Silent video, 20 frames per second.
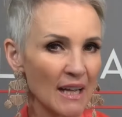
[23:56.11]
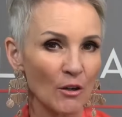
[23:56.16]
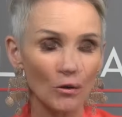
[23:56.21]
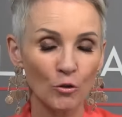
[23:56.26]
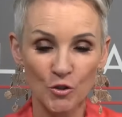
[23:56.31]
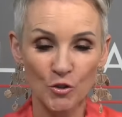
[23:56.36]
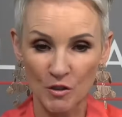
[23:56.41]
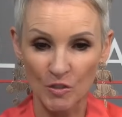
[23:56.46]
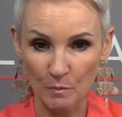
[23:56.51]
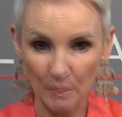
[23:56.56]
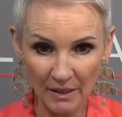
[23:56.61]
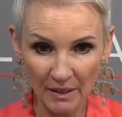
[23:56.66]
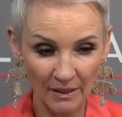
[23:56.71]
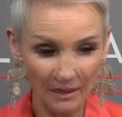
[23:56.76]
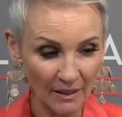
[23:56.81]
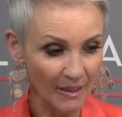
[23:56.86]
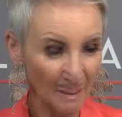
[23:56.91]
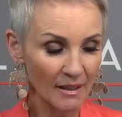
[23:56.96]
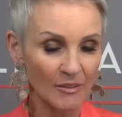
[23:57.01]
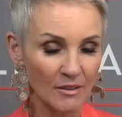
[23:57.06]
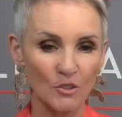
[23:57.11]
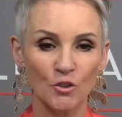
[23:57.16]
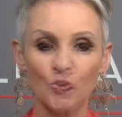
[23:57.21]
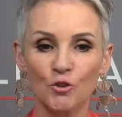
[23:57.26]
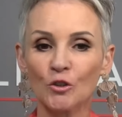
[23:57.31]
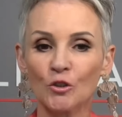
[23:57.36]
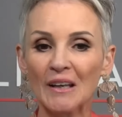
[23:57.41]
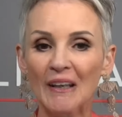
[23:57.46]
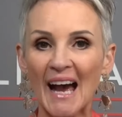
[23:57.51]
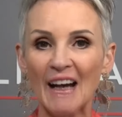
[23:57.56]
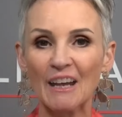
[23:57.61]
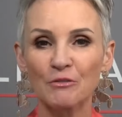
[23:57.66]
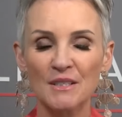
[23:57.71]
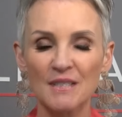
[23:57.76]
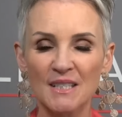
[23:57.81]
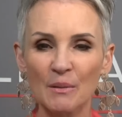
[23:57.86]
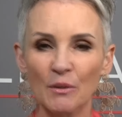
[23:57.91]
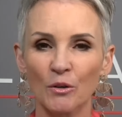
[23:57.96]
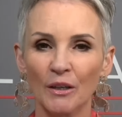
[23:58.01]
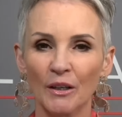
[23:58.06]
or just be to do life with
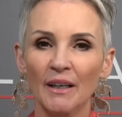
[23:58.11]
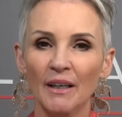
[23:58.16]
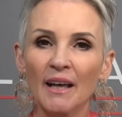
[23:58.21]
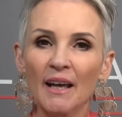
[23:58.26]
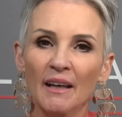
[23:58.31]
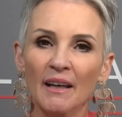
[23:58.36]
someone,